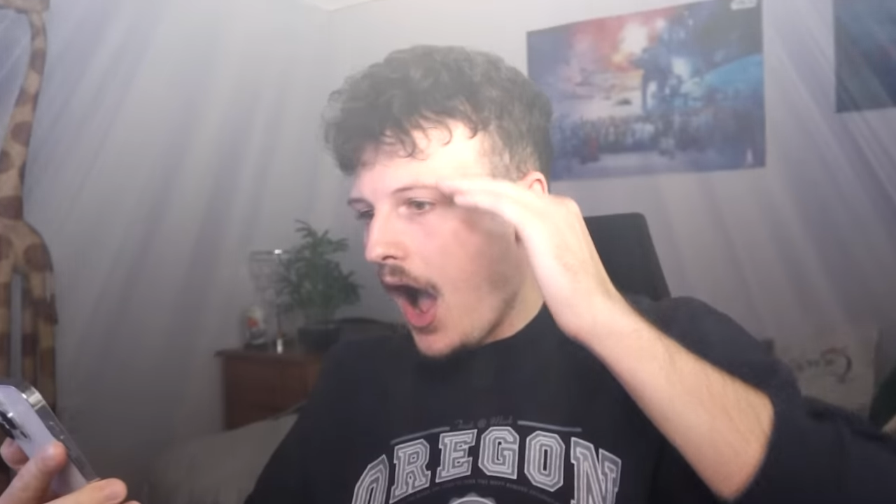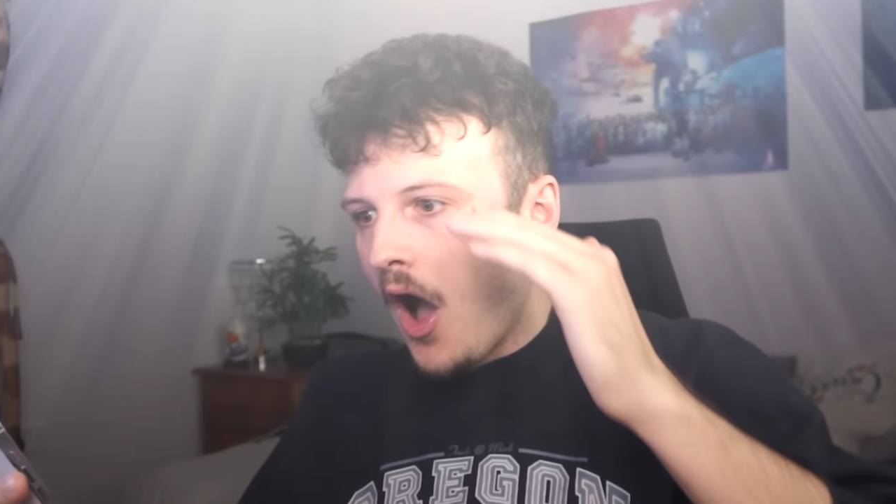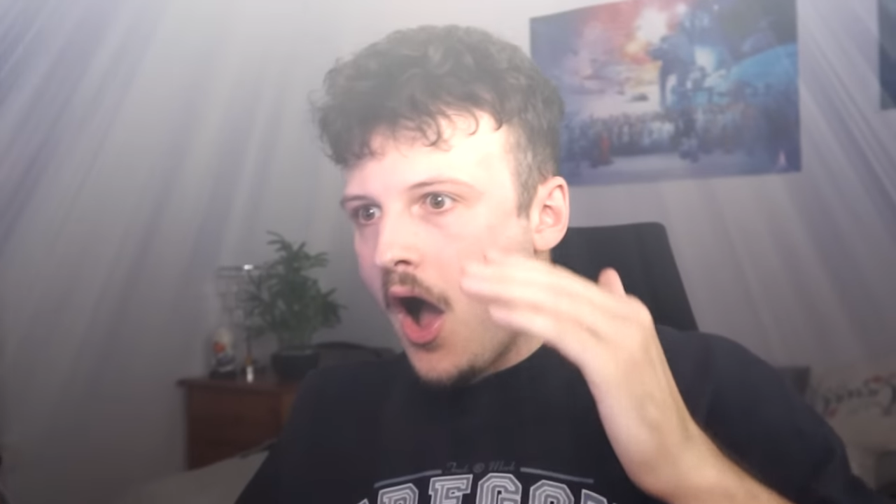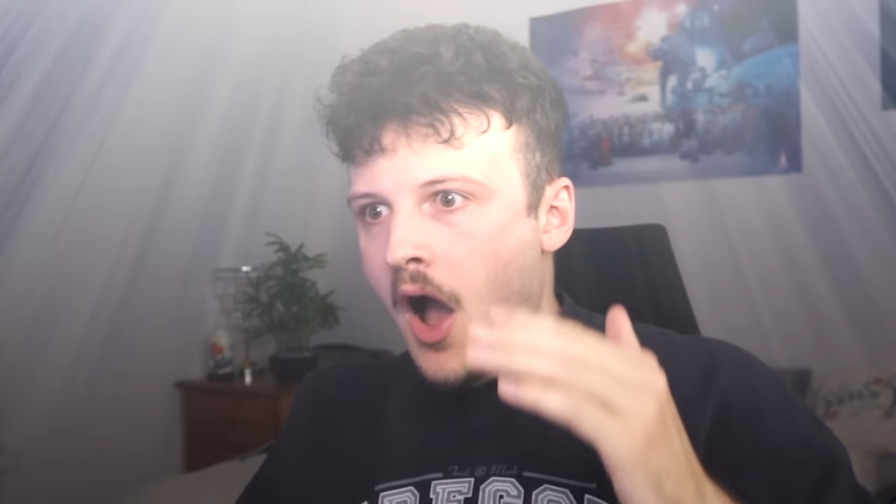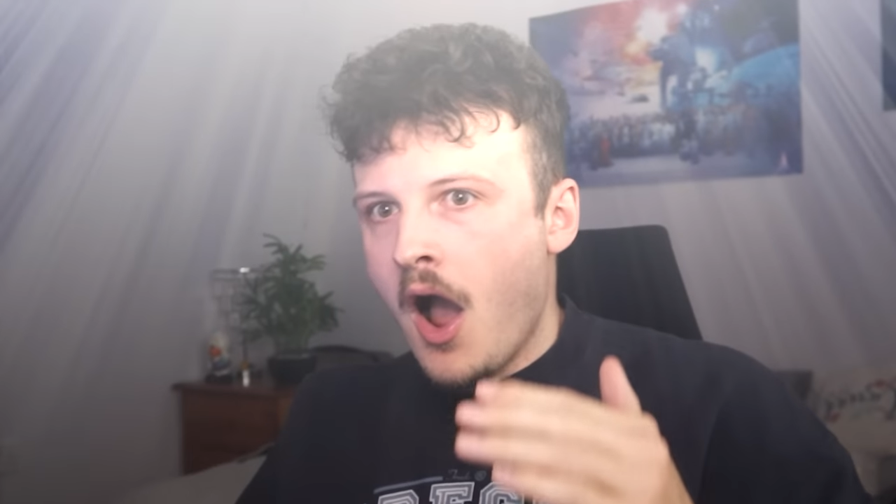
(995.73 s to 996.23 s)

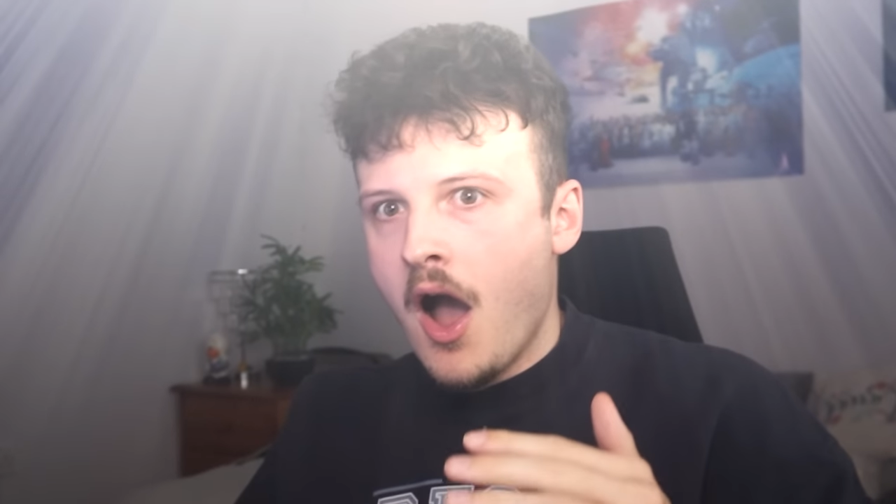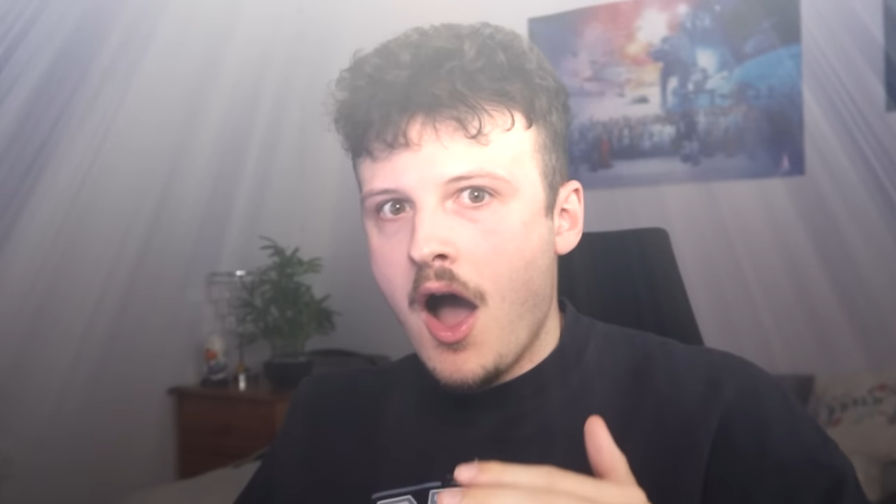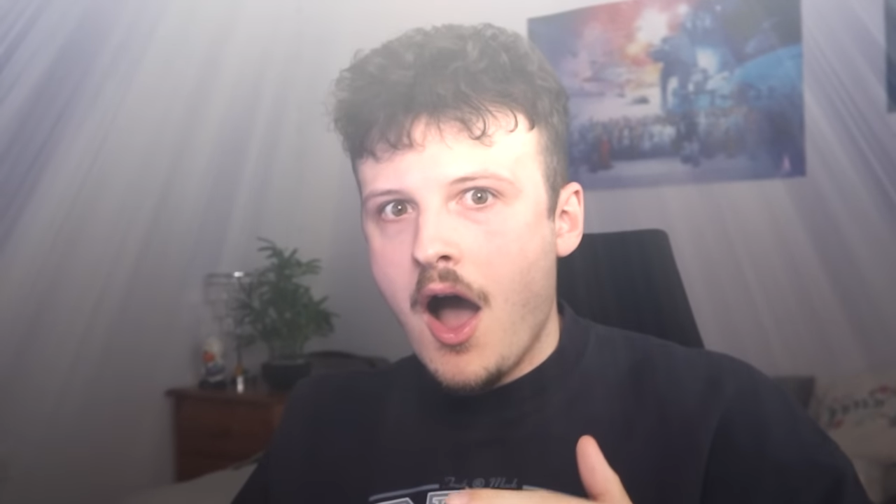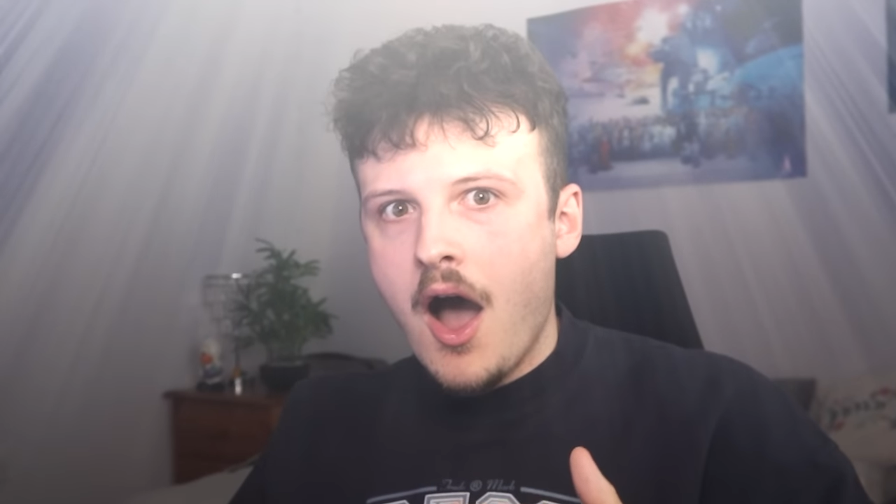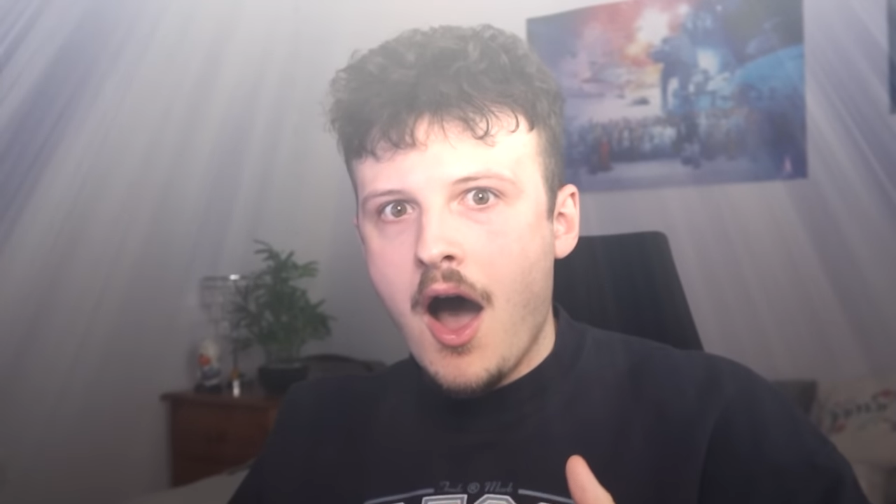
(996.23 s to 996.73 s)

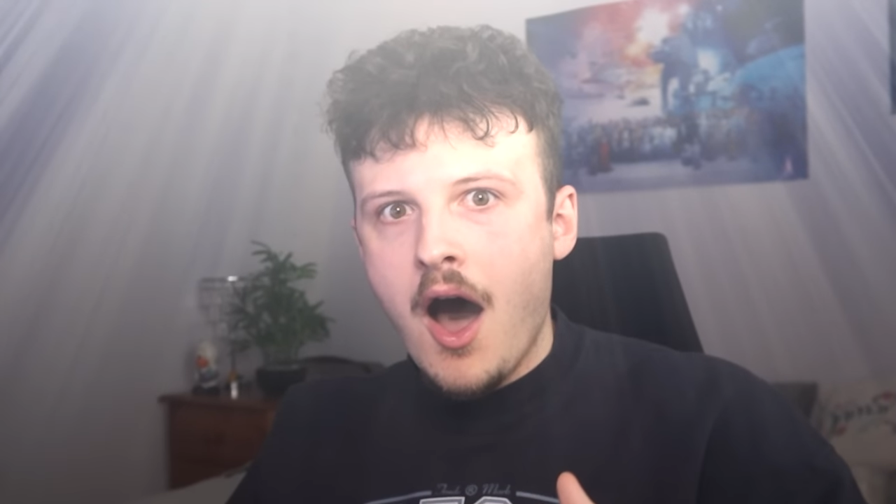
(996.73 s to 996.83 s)
god!